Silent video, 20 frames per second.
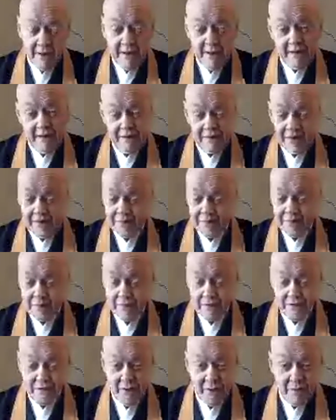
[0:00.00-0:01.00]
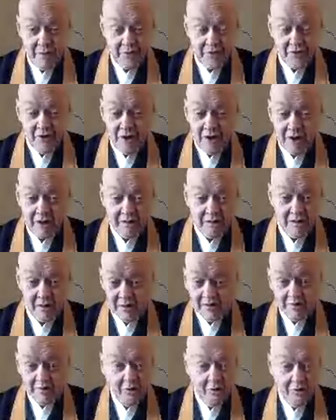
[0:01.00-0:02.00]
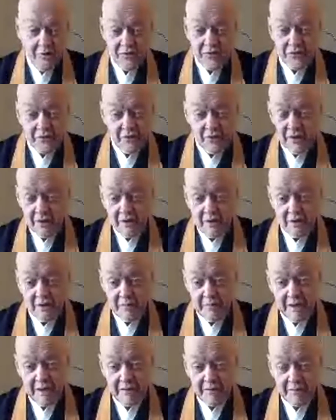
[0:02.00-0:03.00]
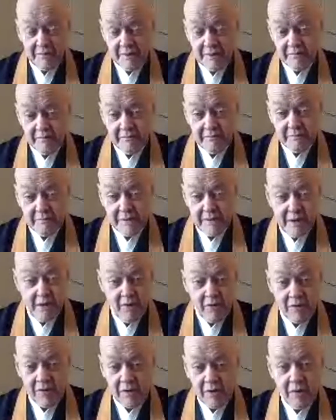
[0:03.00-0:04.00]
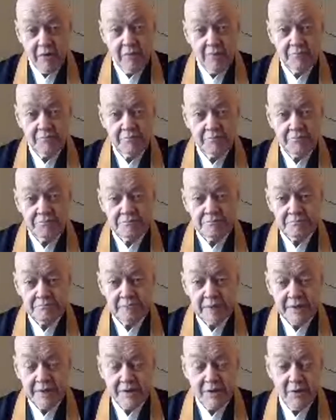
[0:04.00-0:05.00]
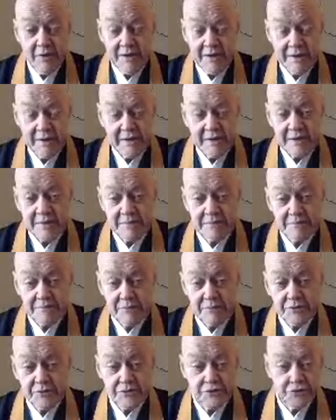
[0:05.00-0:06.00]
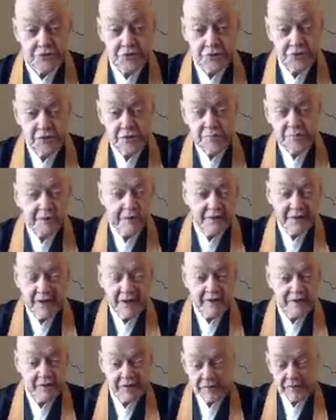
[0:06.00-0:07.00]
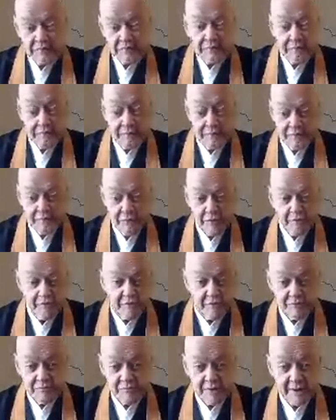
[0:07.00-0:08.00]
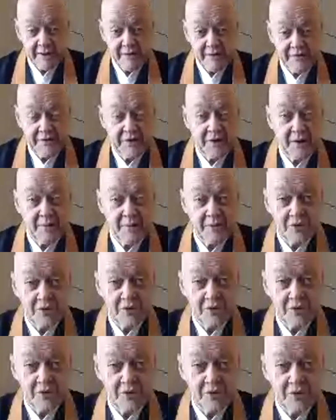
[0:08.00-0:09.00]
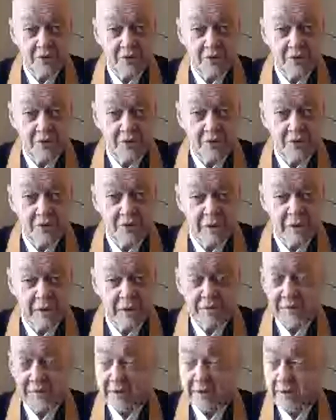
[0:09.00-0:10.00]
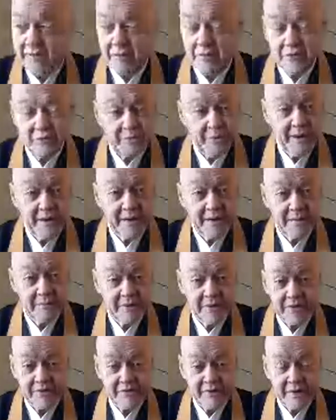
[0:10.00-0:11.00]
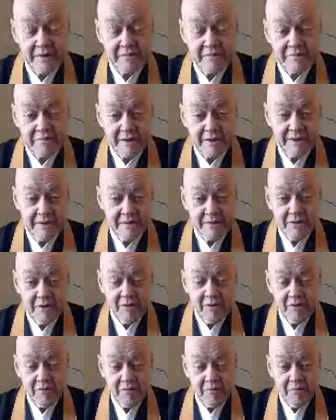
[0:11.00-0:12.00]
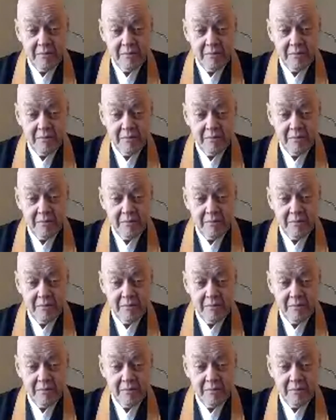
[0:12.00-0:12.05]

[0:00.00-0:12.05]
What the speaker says: The Dharma talk arose about an hour ago. I had no idea. Junshu sent me a text. We have the title of the Dharma talk. I don't think I even responded because I didn't know.